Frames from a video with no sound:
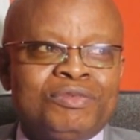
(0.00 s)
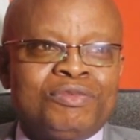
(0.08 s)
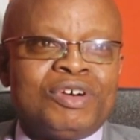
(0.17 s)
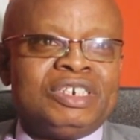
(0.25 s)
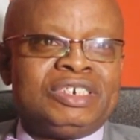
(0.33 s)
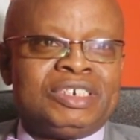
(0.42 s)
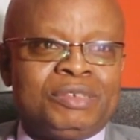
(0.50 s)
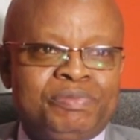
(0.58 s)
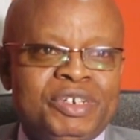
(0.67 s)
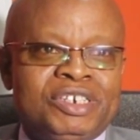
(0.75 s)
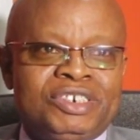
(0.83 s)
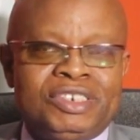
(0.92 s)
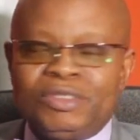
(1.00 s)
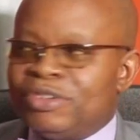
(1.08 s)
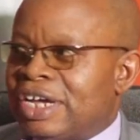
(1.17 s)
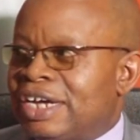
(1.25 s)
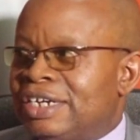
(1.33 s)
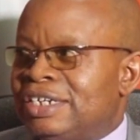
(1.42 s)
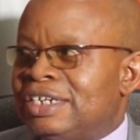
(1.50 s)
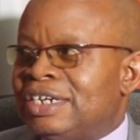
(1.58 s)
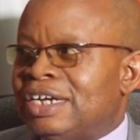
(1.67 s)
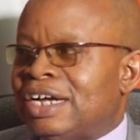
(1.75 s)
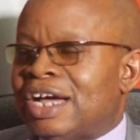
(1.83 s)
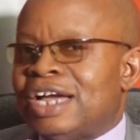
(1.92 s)
Okay. One is a PhD holder,
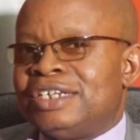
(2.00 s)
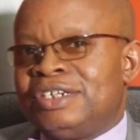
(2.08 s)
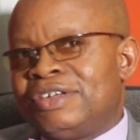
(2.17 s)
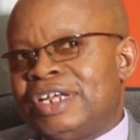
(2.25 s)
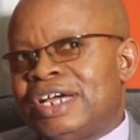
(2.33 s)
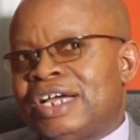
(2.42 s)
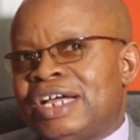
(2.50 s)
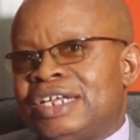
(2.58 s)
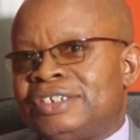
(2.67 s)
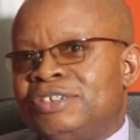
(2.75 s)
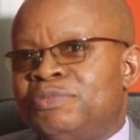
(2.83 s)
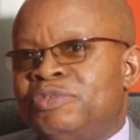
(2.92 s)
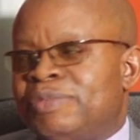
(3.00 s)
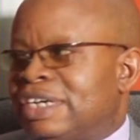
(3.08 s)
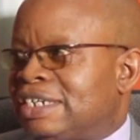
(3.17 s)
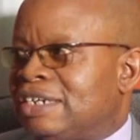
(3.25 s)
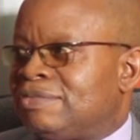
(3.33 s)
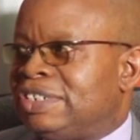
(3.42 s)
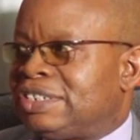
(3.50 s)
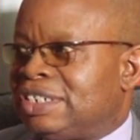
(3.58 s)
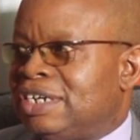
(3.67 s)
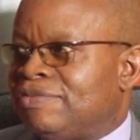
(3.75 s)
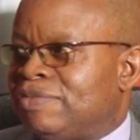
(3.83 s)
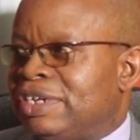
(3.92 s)
and the other has double master
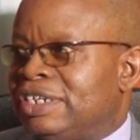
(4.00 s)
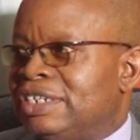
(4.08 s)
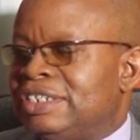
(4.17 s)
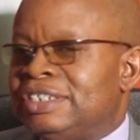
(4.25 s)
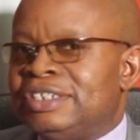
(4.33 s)
CFA.